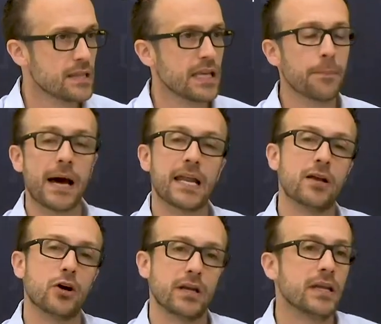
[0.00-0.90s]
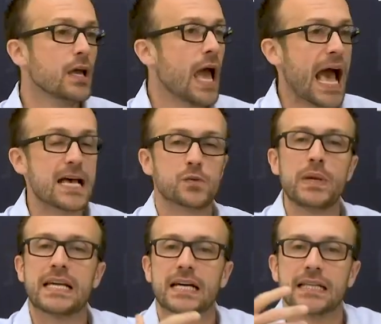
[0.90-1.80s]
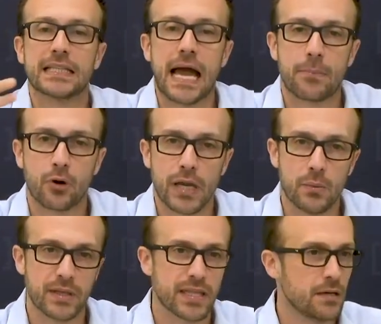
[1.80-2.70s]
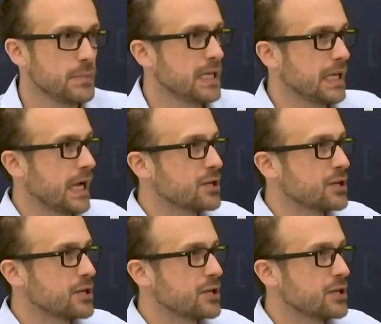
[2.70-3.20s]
Think about it on, as we collaborate within a meeting,